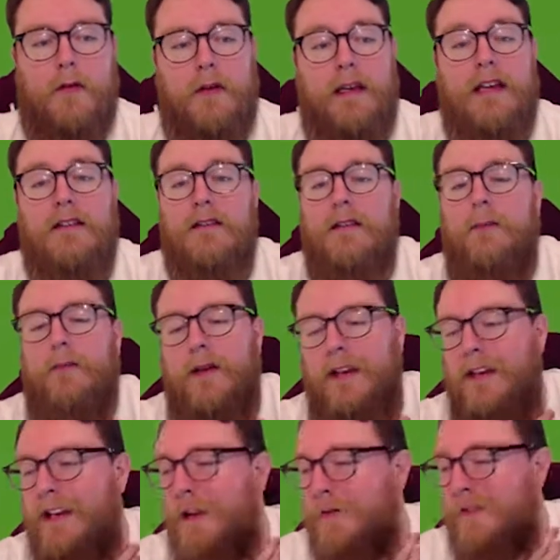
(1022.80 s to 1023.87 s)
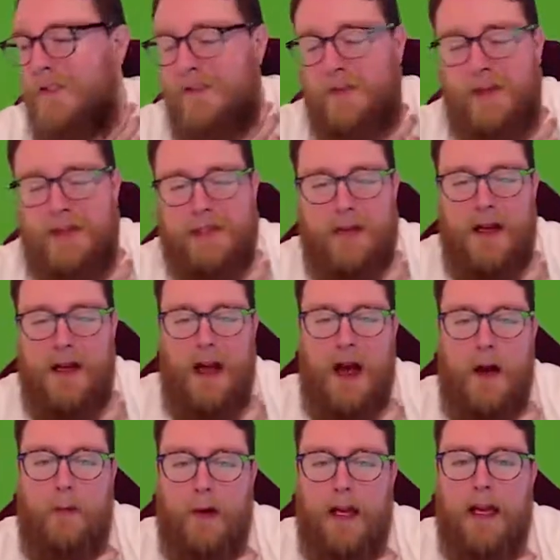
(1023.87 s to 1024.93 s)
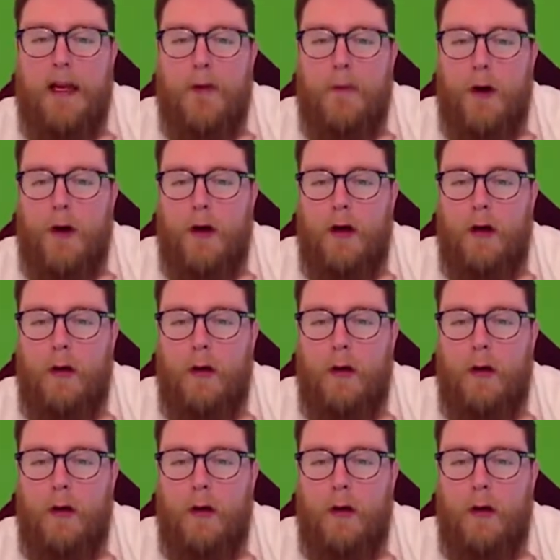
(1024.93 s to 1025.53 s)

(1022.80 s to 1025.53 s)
Bloody Nelson's picked up. I bring him on.